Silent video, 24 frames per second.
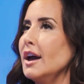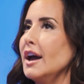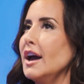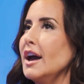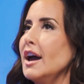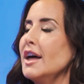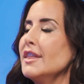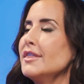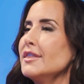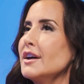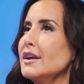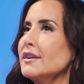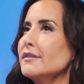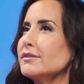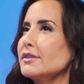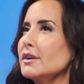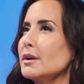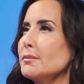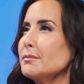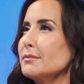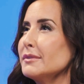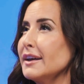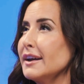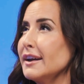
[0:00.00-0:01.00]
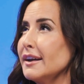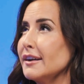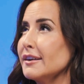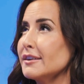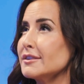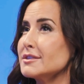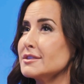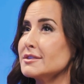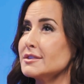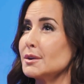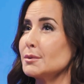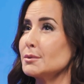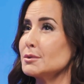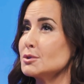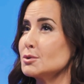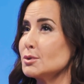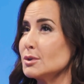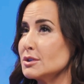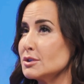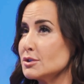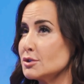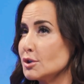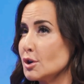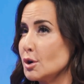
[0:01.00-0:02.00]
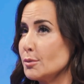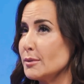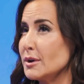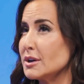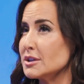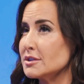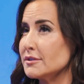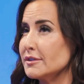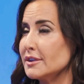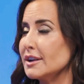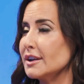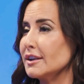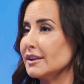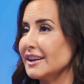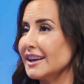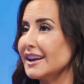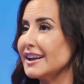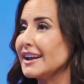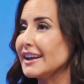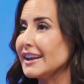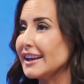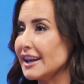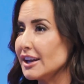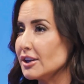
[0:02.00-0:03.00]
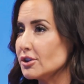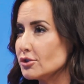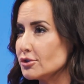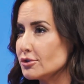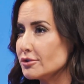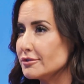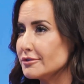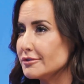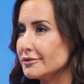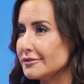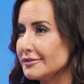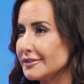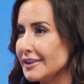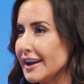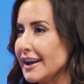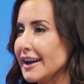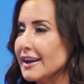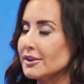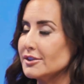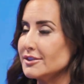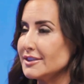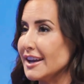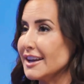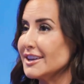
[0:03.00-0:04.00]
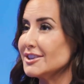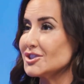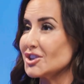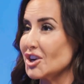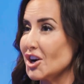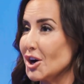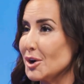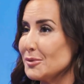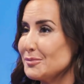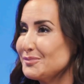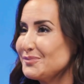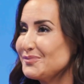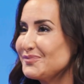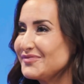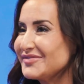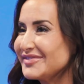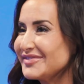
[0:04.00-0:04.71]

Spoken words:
And then from there, since I was doing so much of it, again, I had a day job,